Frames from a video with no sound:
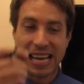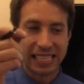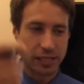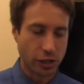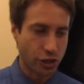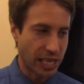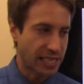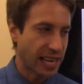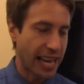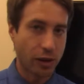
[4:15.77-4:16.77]
It's an
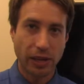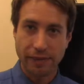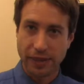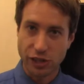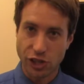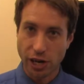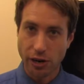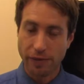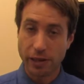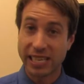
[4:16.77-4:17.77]
adjacent angle if they share
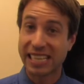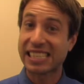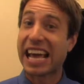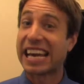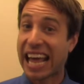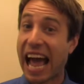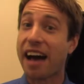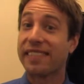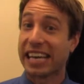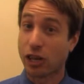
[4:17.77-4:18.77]
a vertex and
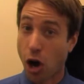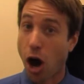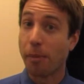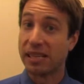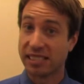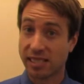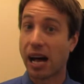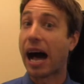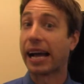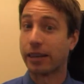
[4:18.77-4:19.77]
have a common
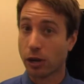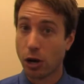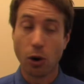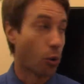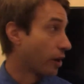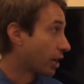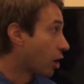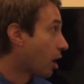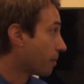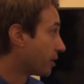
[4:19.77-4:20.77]
side or a
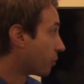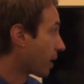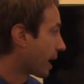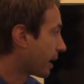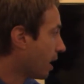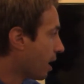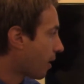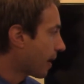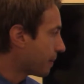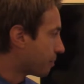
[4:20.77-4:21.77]
common ray,
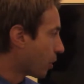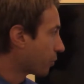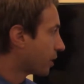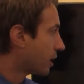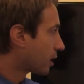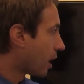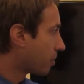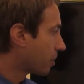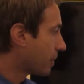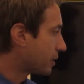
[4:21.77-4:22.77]
all right? And both
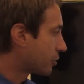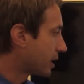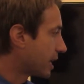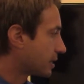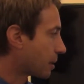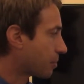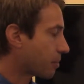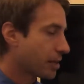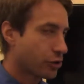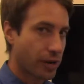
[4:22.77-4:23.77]
complementary and
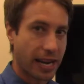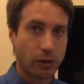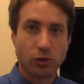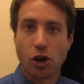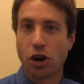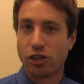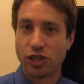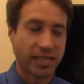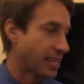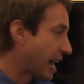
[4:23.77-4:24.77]
supplementary angles are
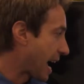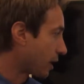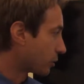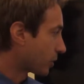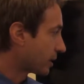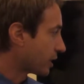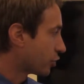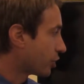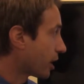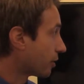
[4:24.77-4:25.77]
adjacent angles, right? They
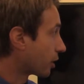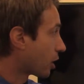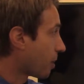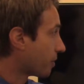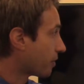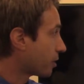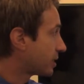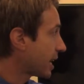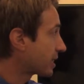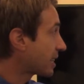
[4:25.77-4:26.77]
share the common
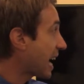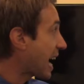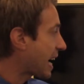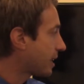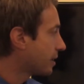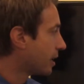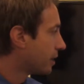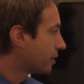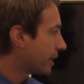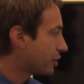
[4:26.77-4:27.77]
vertex and
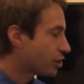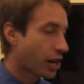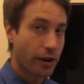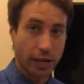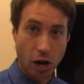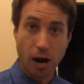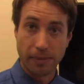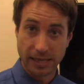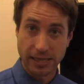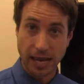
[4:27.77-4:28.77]
they share a
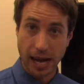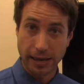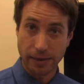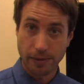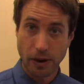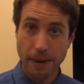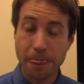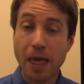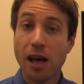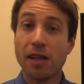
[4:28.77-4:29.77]
common side, all right?
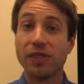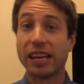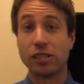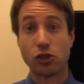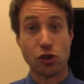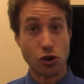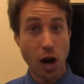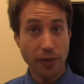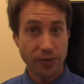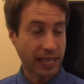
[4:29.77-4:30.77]
That is
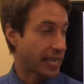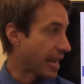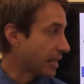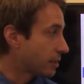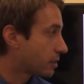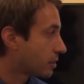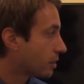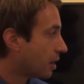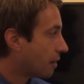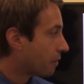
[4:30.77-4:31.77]
not the case
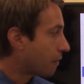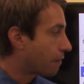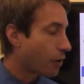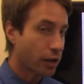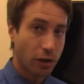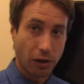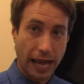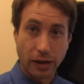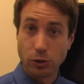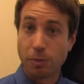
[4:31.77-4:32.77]
for vertical
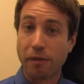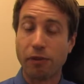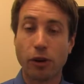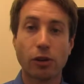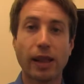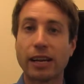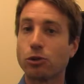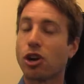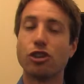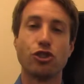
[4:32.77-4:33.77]
angles, but vertical
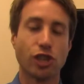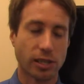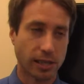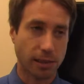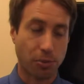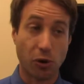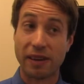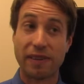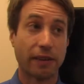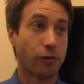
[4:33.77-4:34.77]
angles are just as important.
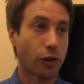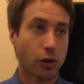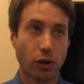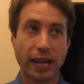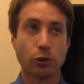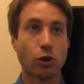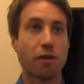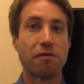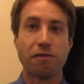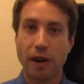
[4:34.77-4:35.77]
In fact, vertical angles
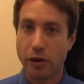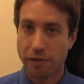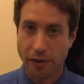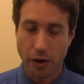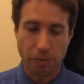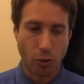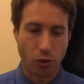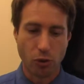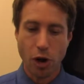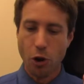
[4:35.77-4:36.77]
are very, very
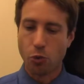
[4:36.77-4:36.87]
important.